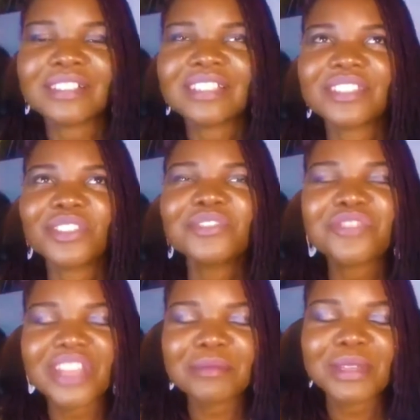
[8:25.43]
not
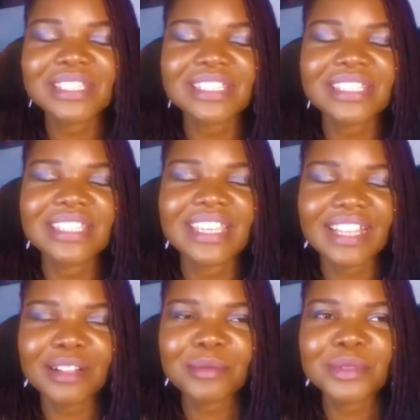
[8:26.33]
frame it, he
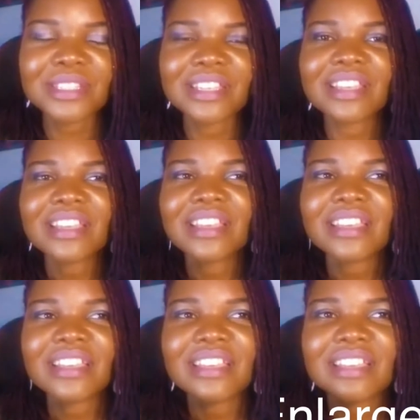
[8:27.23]
helped
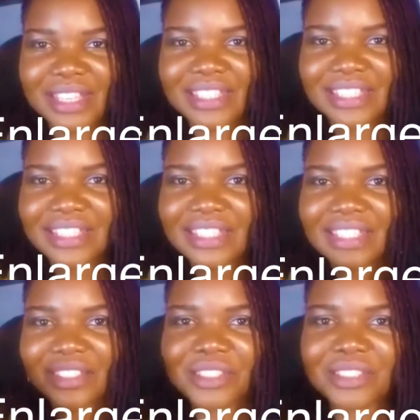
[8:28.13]
laminate it
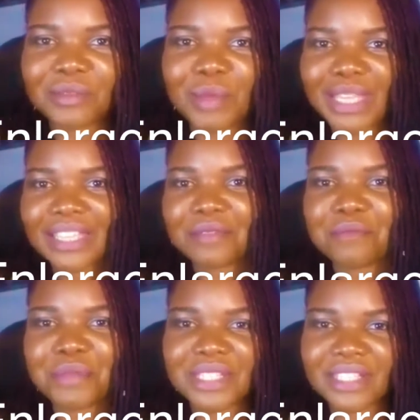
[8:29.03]
to make it
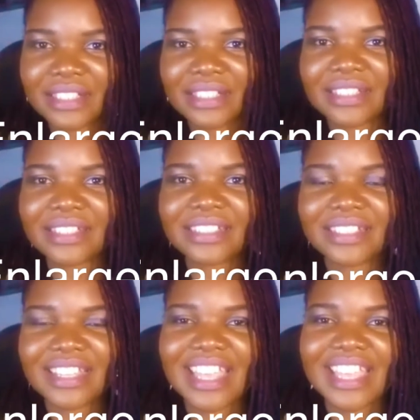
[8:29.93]
bigger.
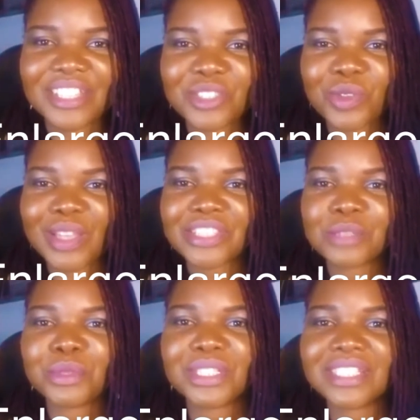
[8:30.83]
And so I just
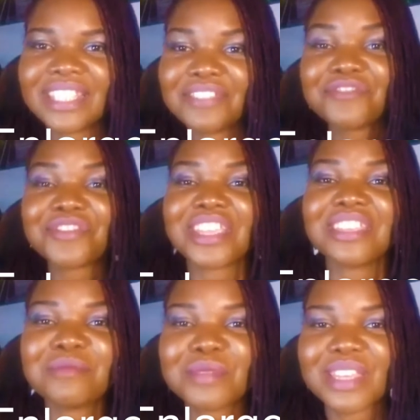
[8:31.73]
put it in a
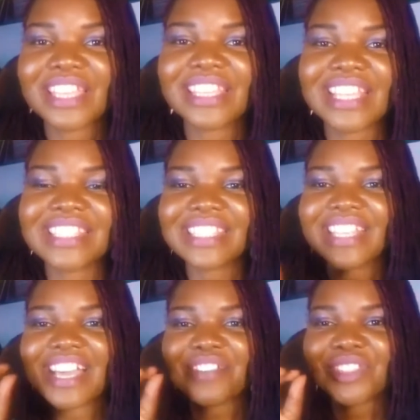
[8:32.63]
frame, and I still
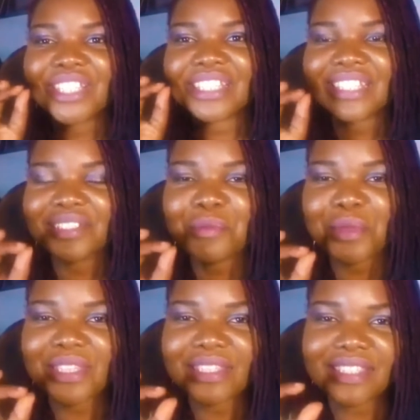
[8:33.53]
have the little
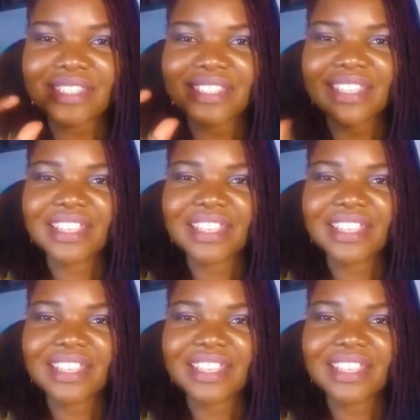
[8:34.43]
piece,